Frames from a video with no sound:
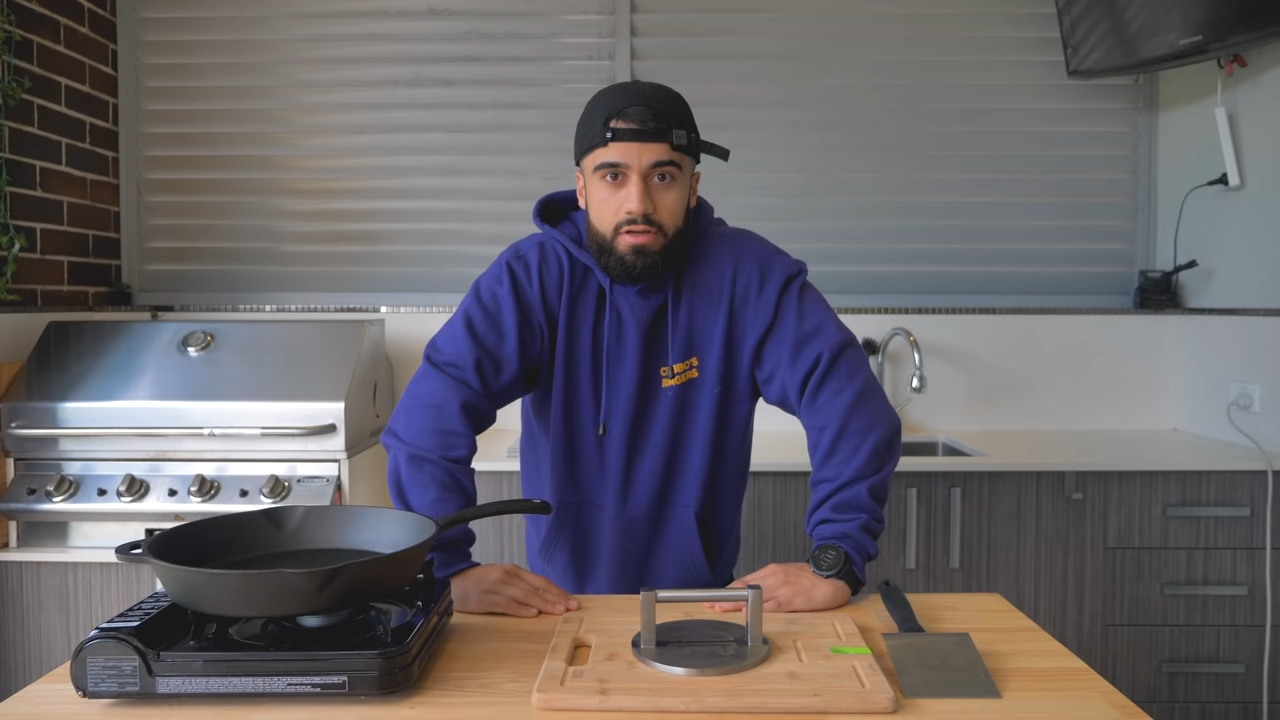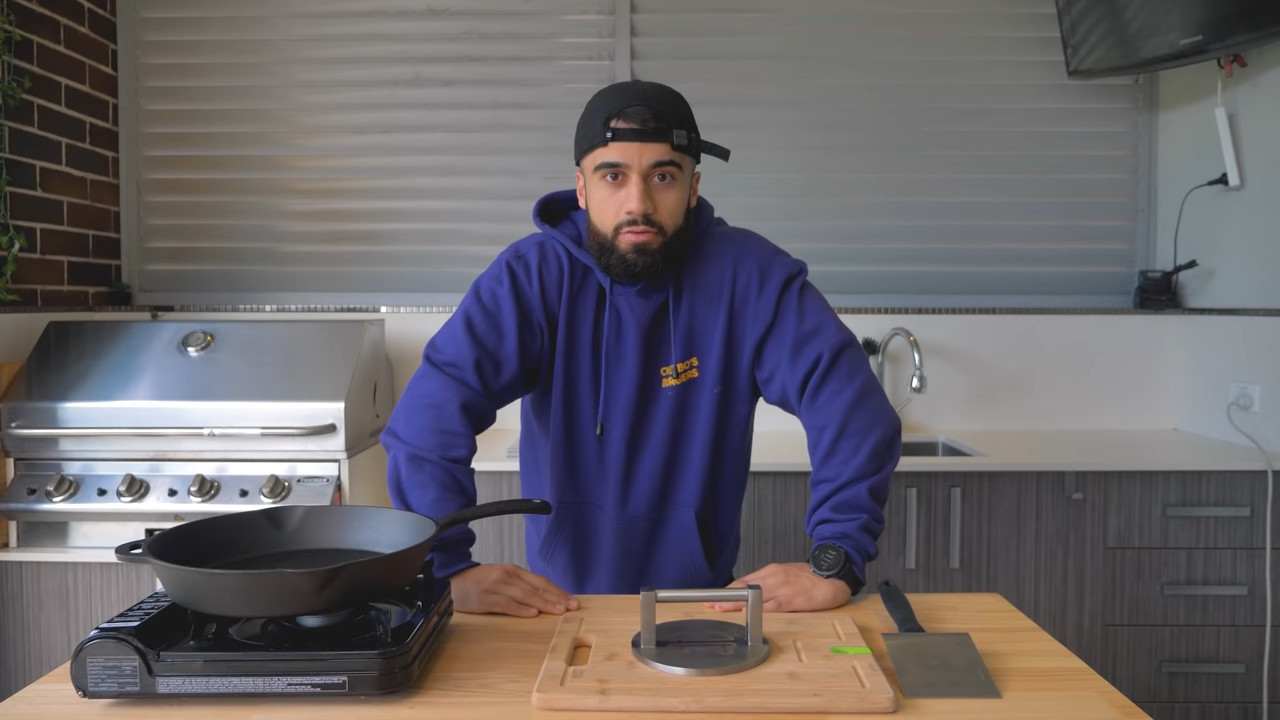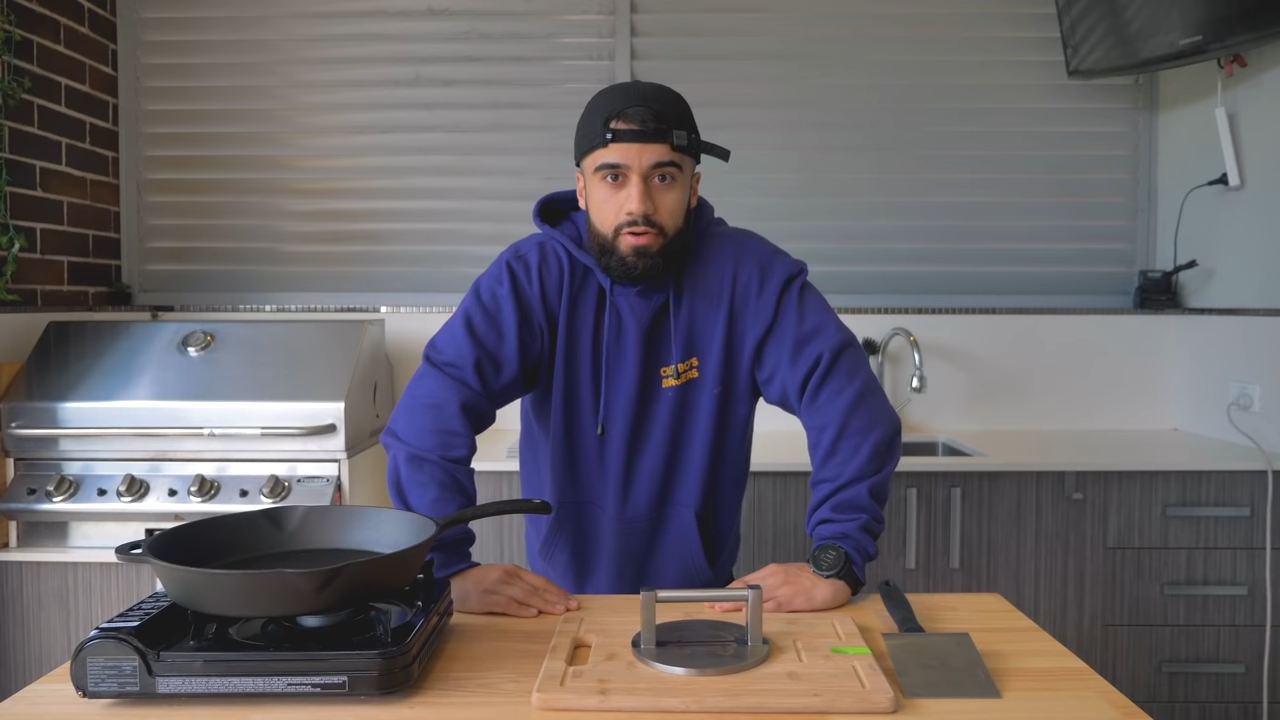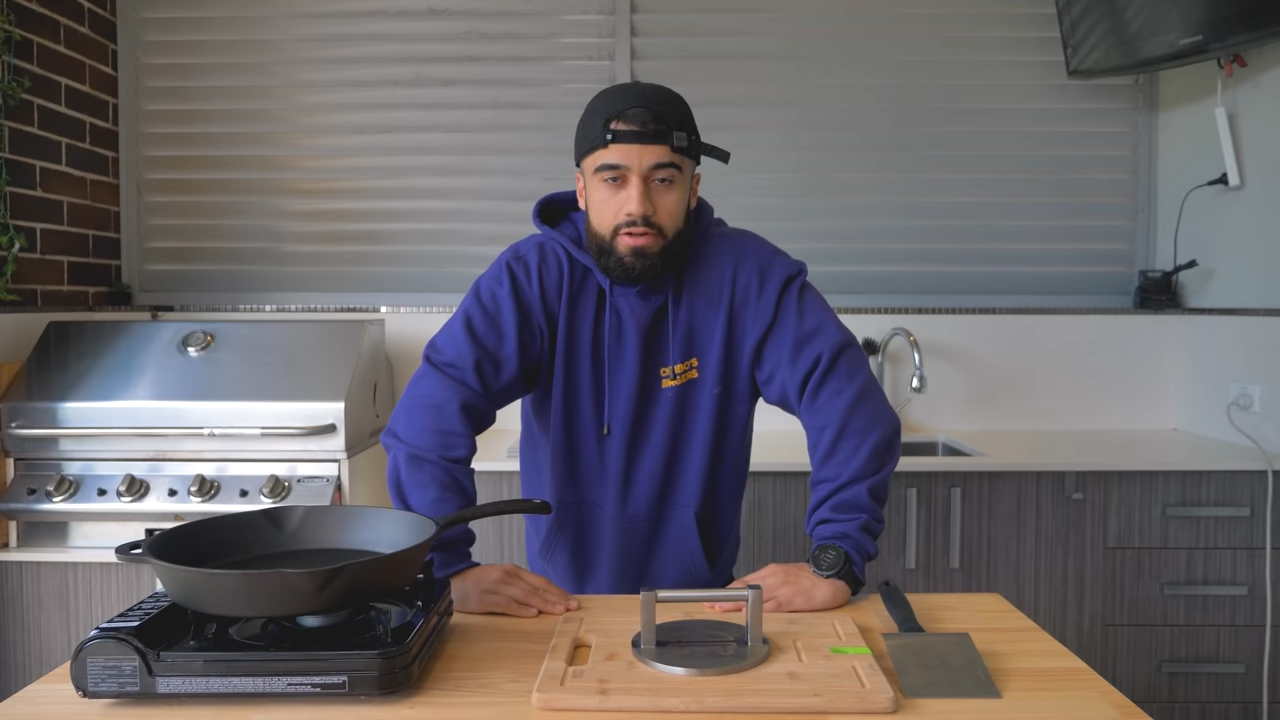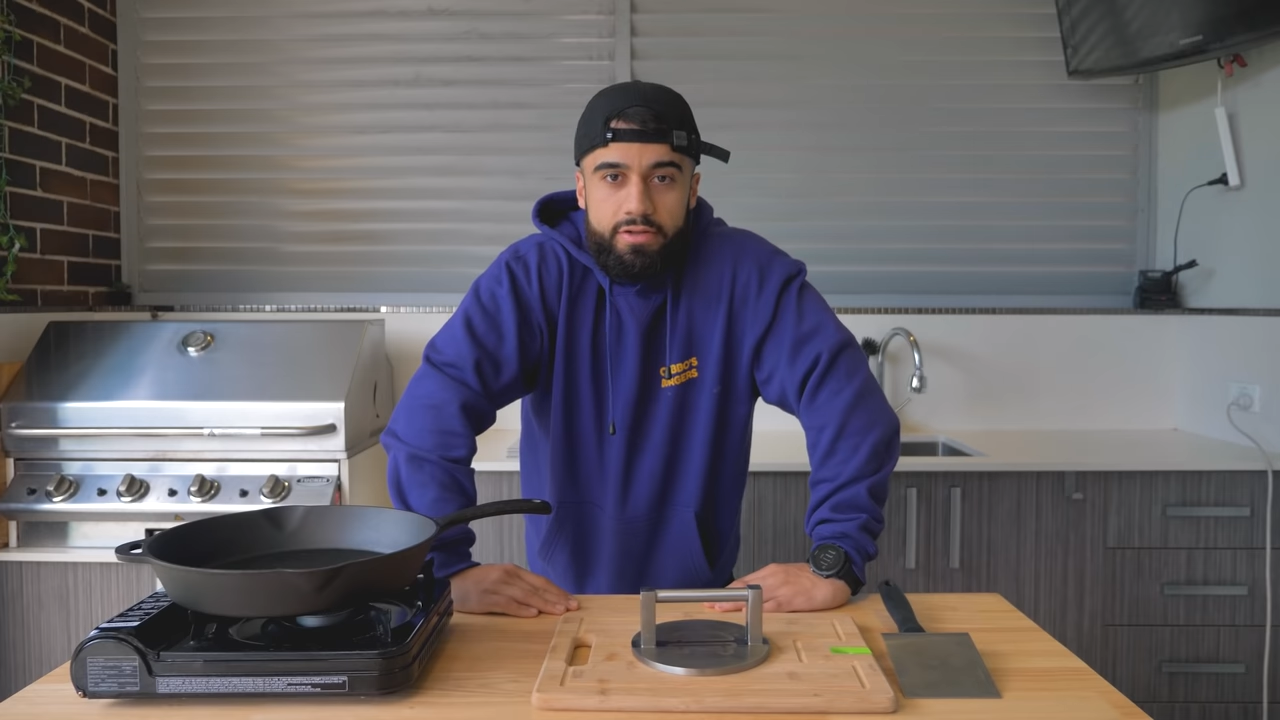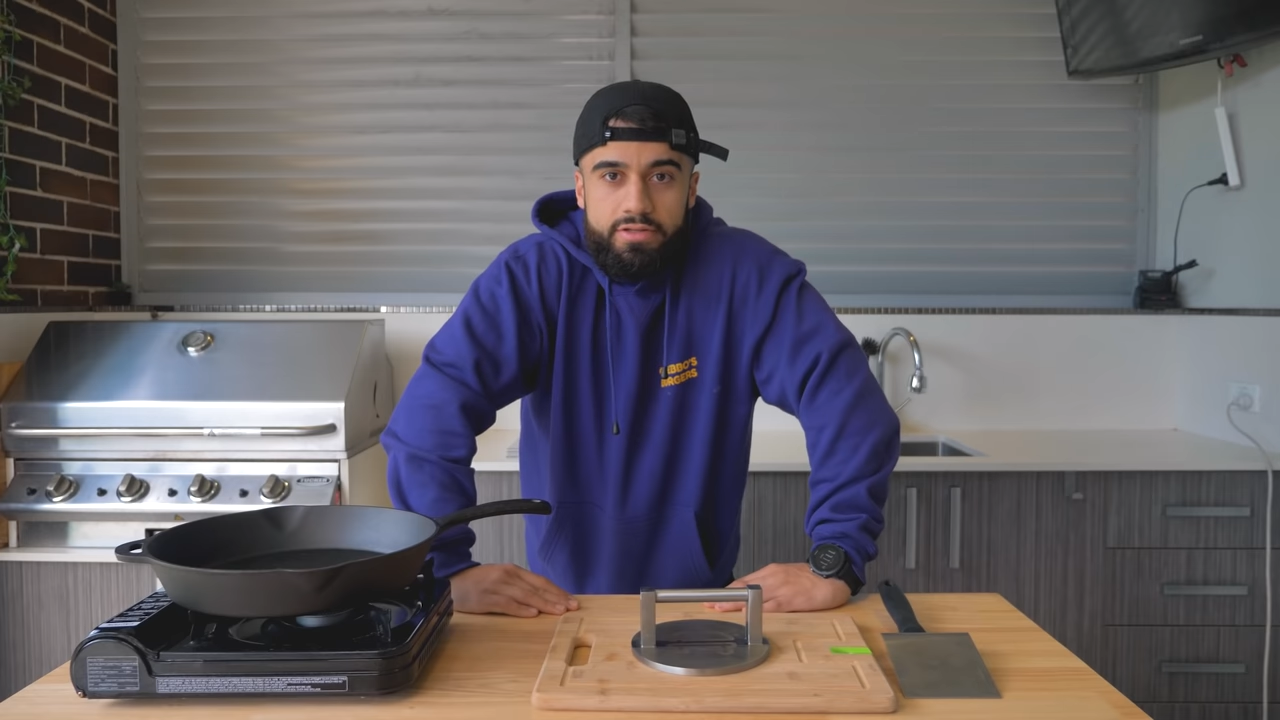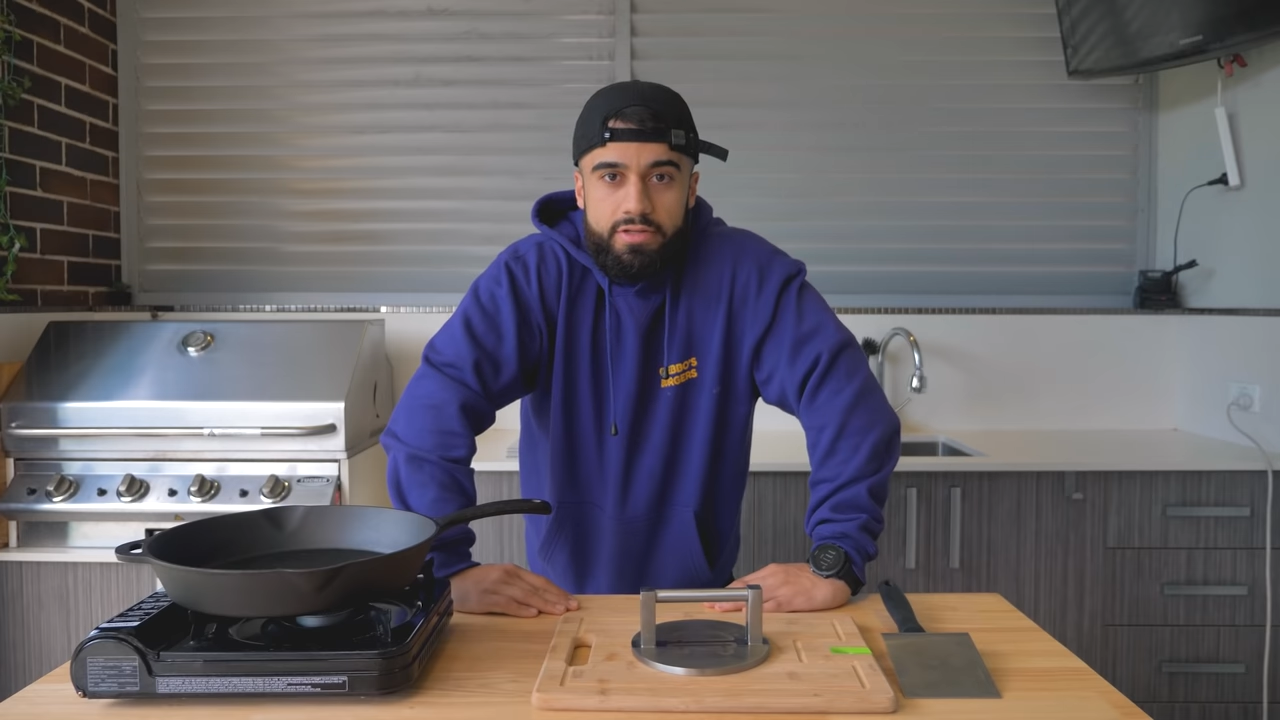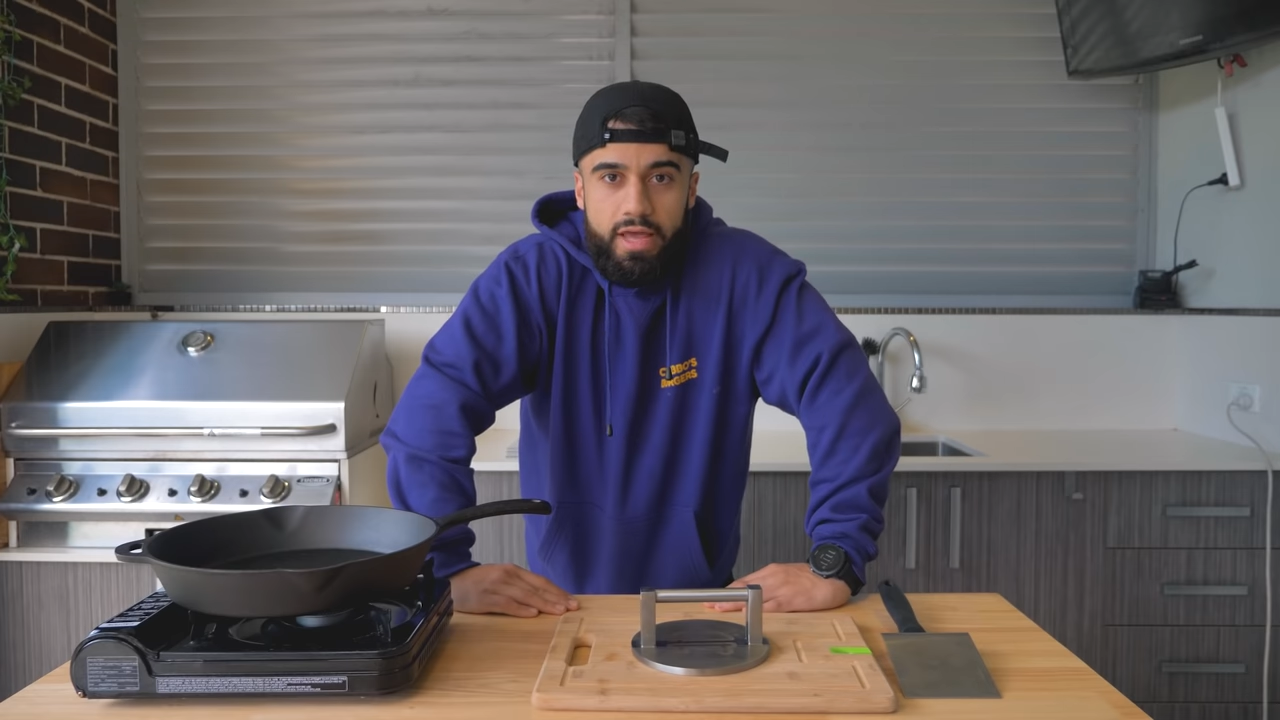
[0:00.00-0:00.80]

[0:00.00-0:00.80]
ingredients,